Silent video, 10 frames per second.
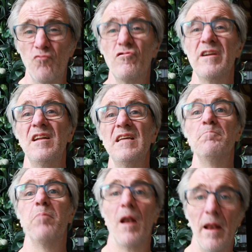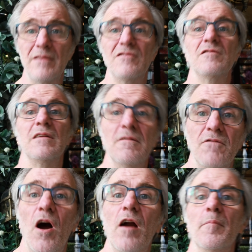a really pleasant
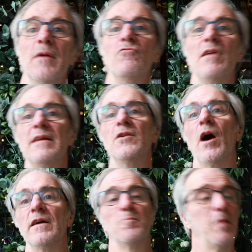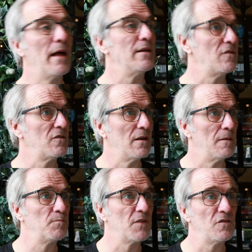environment, really nice place
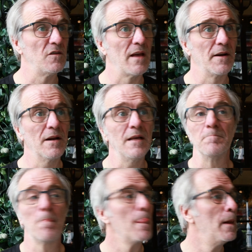to sit down and eat.